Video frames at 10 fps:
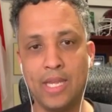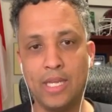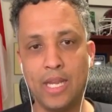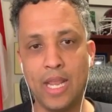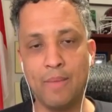
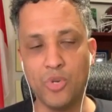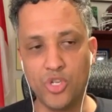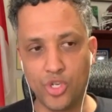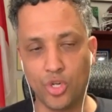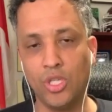and
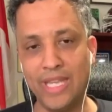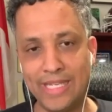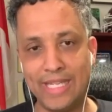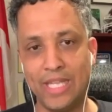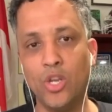
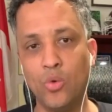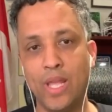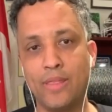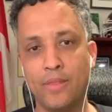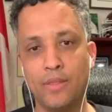maturely
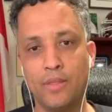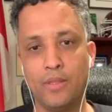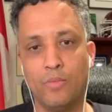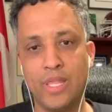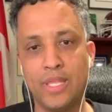deal with
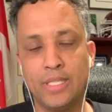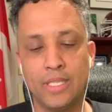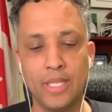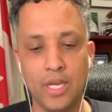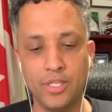
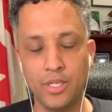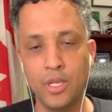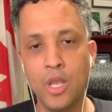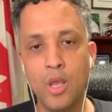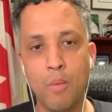this
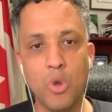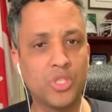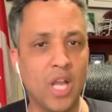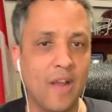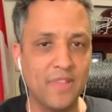discussion.
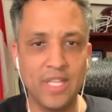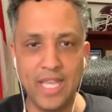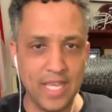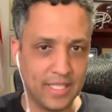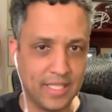Most
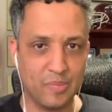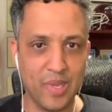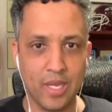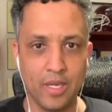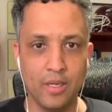often the case,
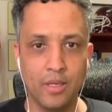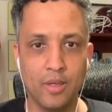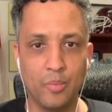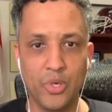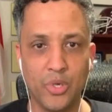it's been
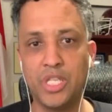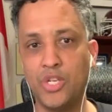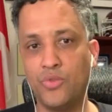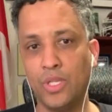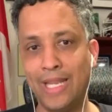
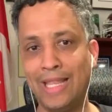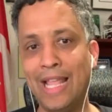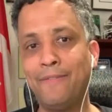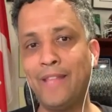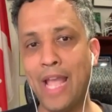
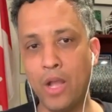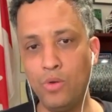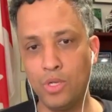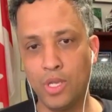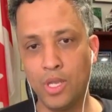procedurally left
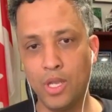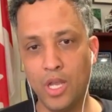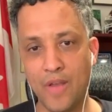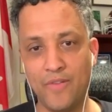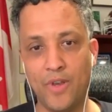out
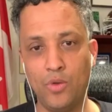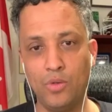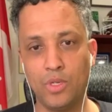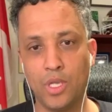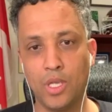of a
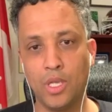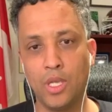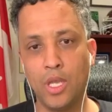vote,